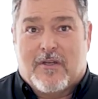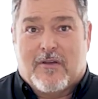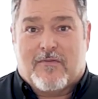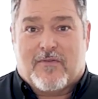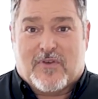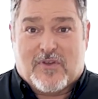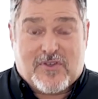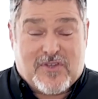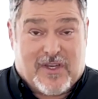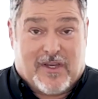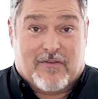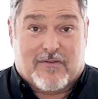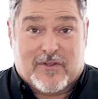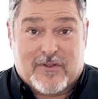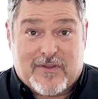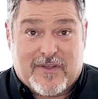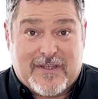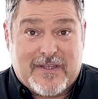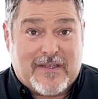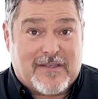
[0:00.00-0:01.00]
for several
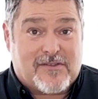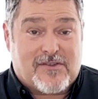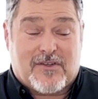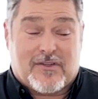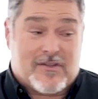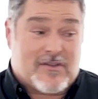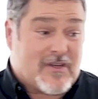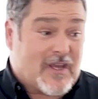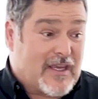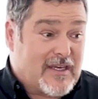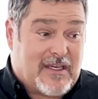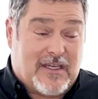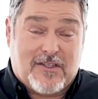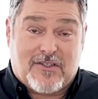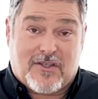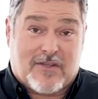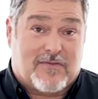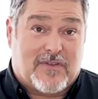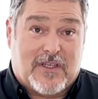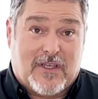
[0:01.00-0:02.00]
things, just like
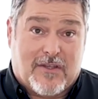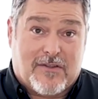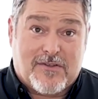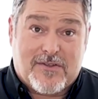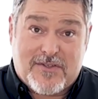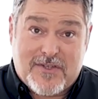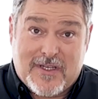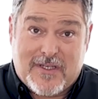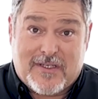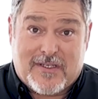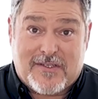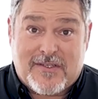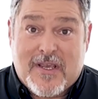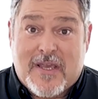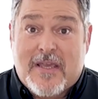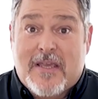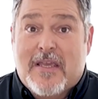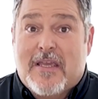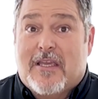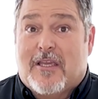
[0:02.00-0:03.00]
each of the other cities.
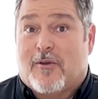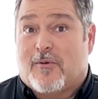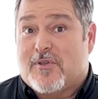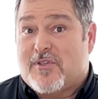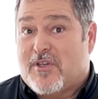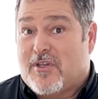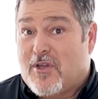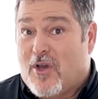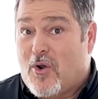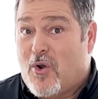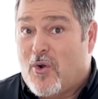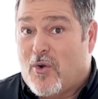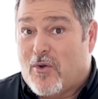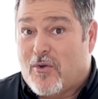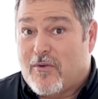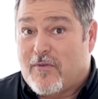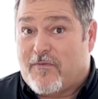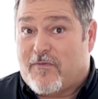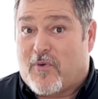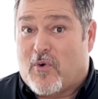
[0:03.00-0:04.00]
It was
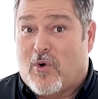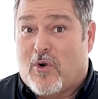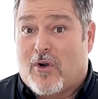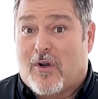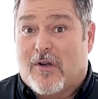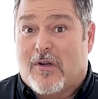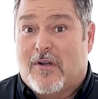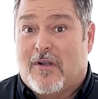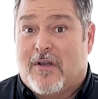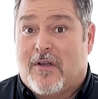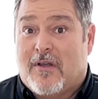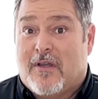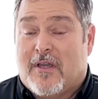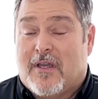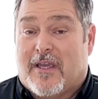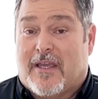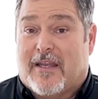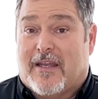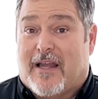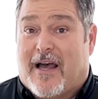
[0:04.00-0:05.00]
known for
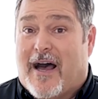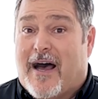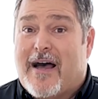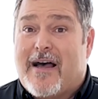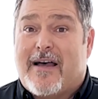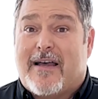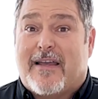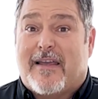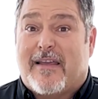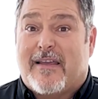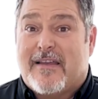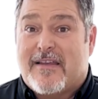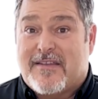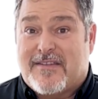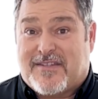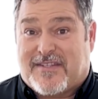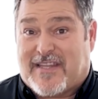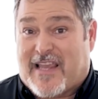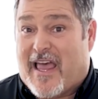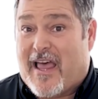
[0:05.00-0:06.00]
an eye
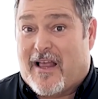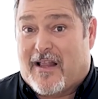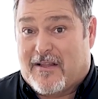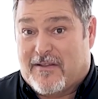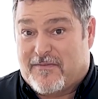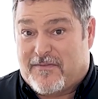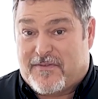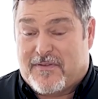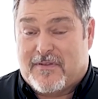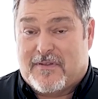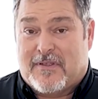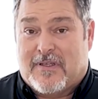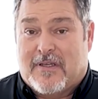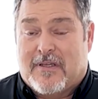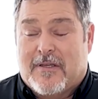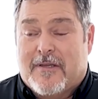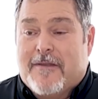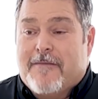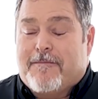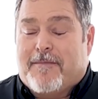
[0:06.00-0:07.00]
salve.
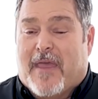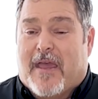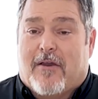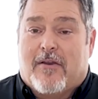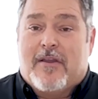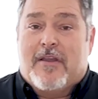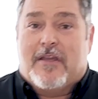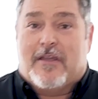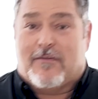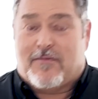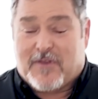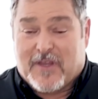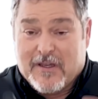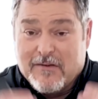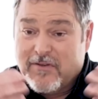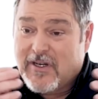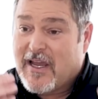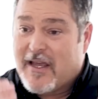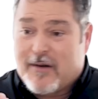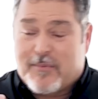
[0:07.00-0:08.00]
Now, if you
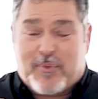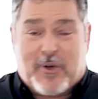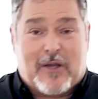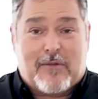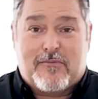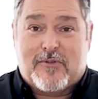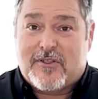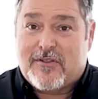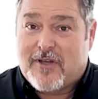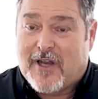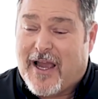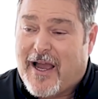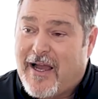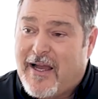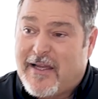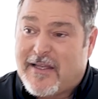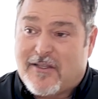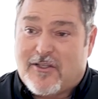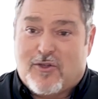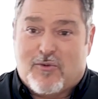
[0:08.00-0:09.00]
ever had a problem with your
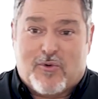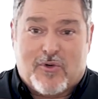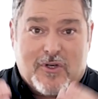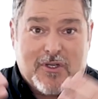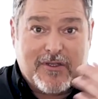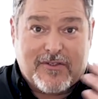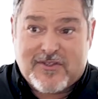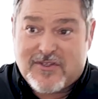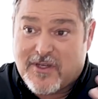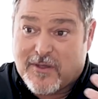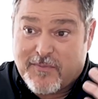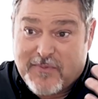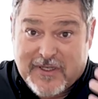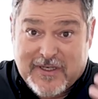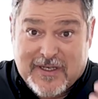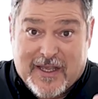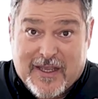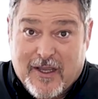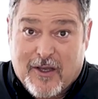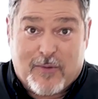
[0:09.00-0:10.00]
eye and you wanted something
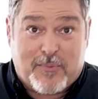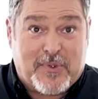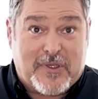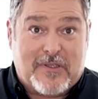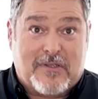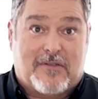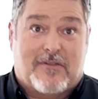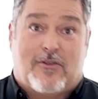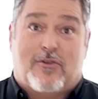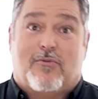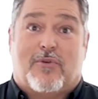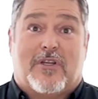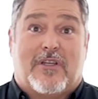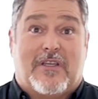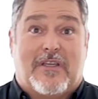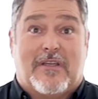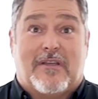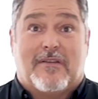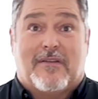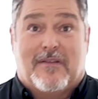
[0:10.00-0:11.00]
to help it, you would
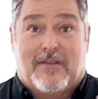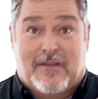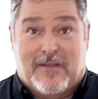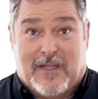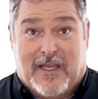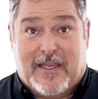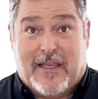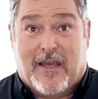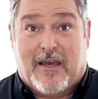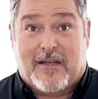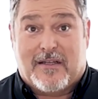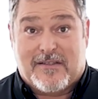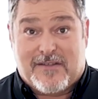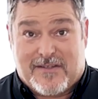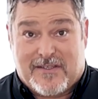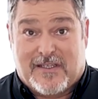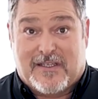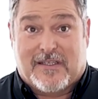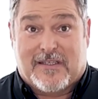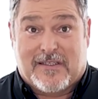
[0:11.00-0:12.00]
get the
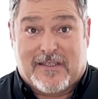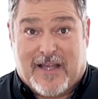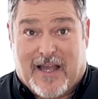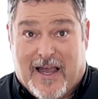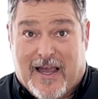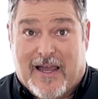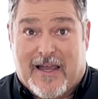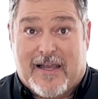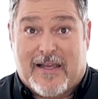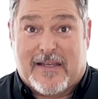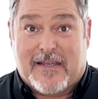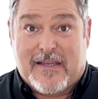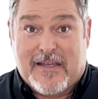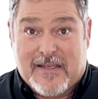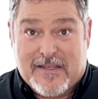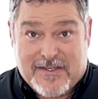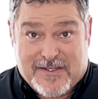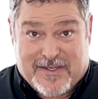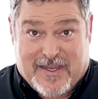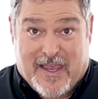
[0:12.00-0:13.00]
Laodicean eye
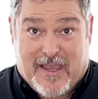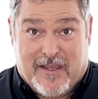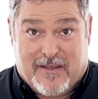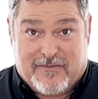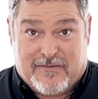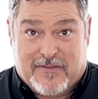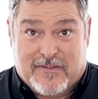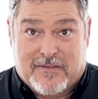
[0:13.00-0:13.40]
salve.